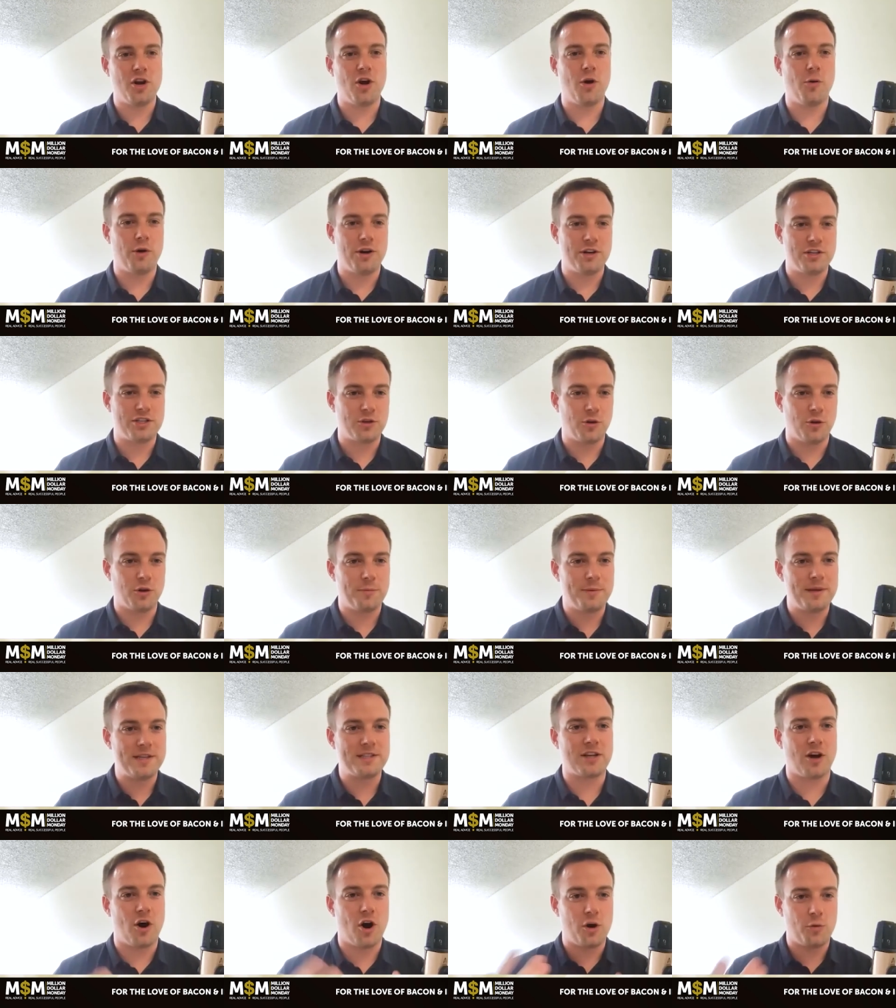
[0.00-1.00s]
know, where you sold a
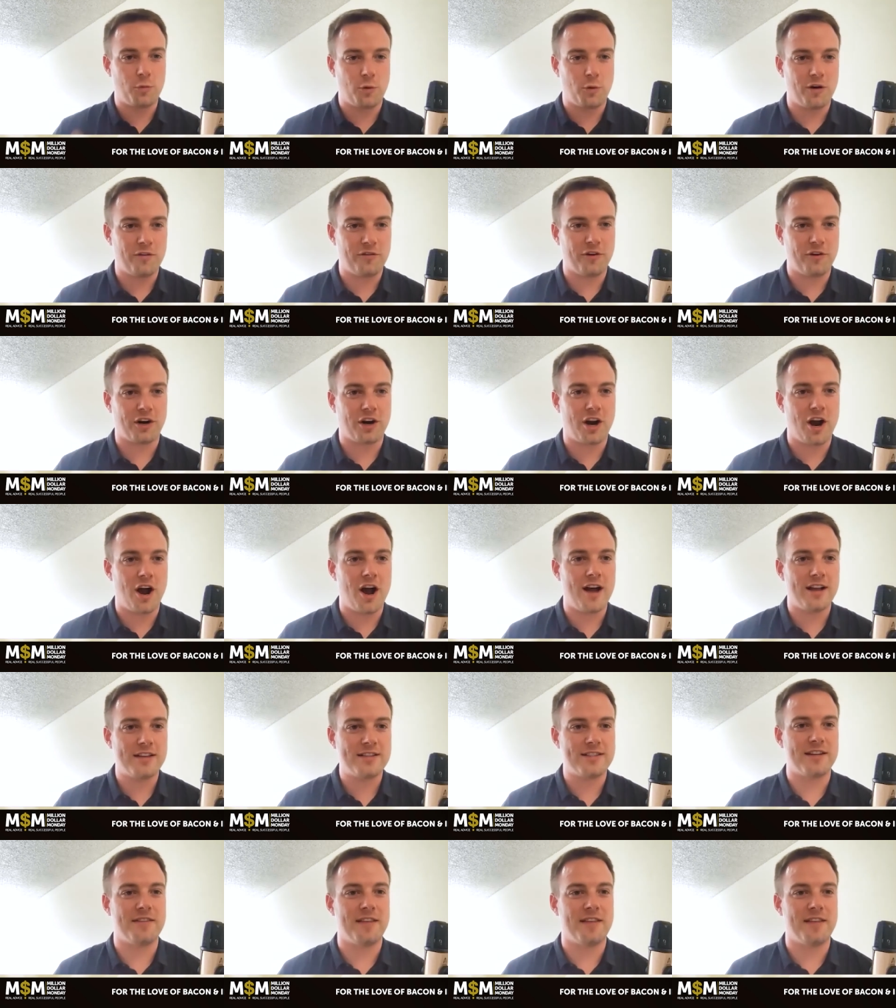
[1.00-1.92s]
piece of hardware for a cost,